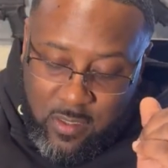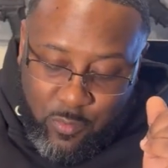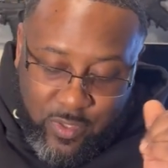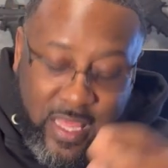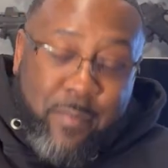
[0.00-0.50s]

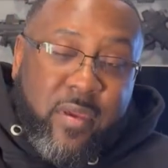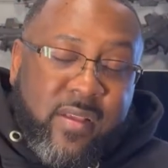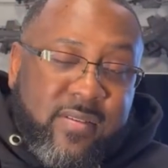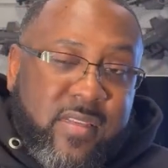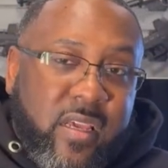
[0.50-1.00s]
With that being
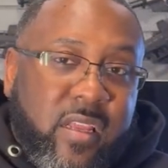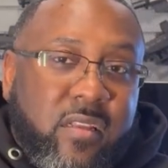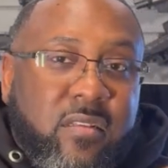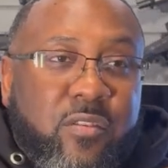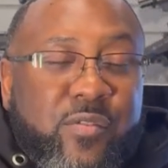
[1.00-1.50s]
said,
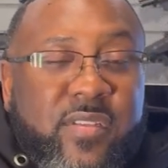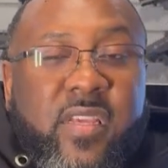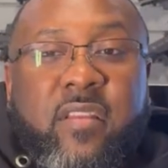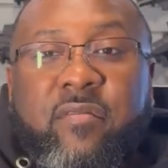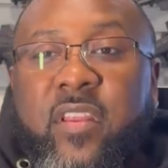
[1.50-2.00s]
you'll see
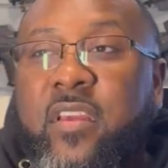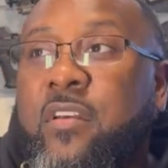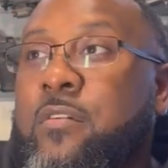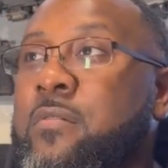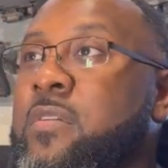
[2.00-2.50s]
in the
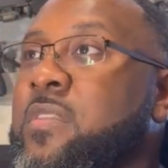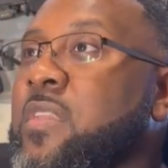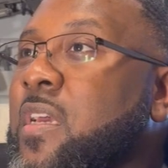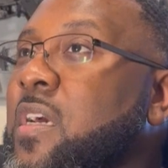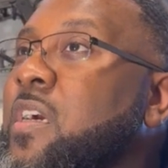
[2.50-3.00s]
video, the
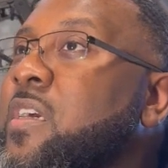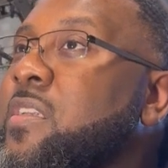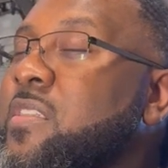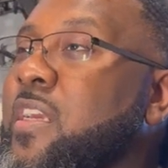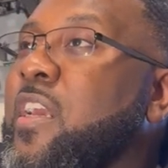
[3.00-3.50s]

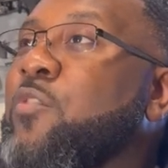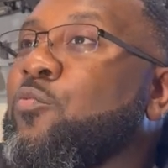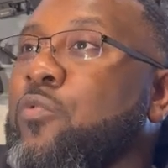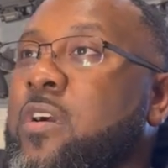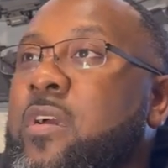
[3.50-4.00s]
gun did
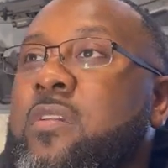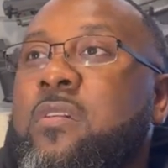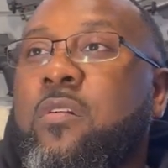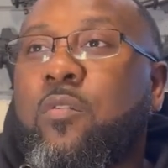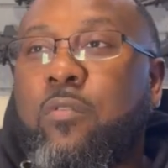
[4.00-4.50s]
run
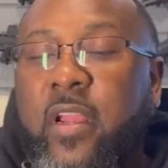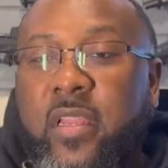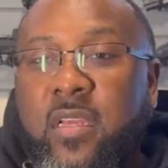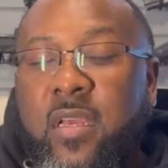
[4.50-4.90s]
great.